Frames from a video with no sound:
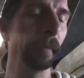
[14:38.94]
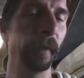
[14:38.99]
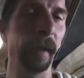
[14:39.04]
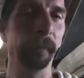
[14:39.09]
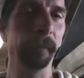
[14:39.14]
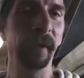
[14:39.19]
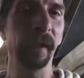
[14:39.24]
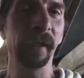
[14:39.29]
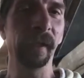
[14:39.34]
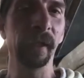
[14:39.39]

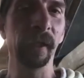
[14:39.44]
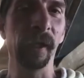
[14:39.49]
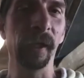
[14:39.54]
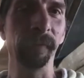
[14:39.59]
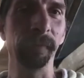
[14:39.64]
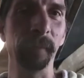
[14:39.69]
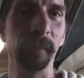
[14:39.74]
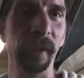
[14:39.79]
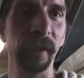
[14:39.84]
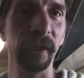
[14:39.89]
taking
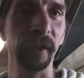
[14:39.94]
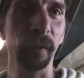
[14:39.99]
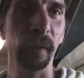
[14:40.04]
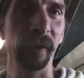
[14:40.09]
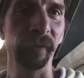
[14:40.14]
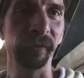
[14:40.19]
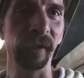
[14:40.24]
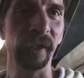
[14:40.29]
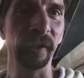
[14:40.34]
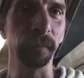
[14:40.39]
off my
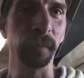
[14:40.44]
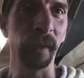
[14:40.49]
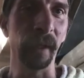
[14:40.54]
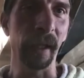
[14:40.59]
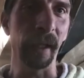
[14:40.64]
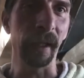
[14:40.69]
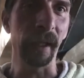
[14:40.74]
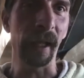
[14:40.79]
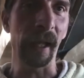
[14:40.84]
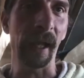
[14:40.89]

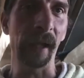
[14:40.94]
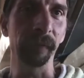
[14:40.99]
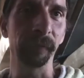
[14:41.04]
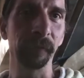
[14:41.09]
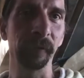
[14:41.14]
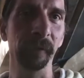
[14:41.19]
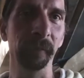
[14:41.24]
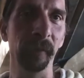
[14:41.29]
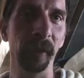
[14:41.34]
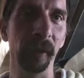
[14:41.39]
USHBA hat
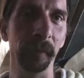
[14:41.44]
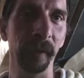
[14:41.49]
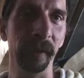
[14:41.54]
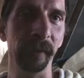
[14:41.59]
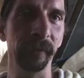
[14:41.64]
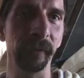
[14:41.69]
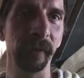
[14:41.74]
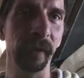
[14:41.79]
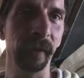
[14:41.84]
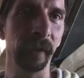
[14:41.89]
for a
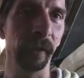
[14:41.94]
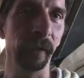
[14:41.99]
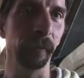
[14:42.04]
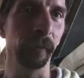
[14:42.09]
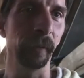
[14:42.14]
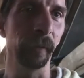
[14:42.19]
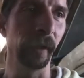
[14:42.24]
moment, you know,